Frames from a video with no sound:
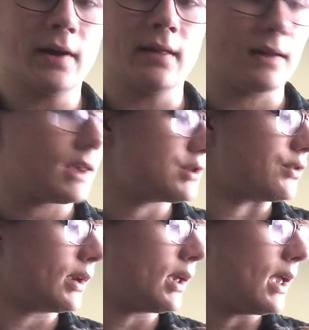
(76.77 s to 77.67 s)
fret of the A
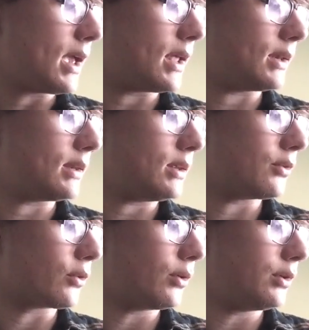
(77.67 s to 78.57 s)
string, and
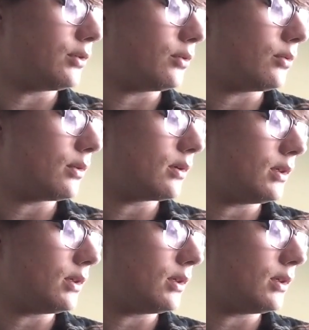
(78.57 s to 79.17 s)
you're going to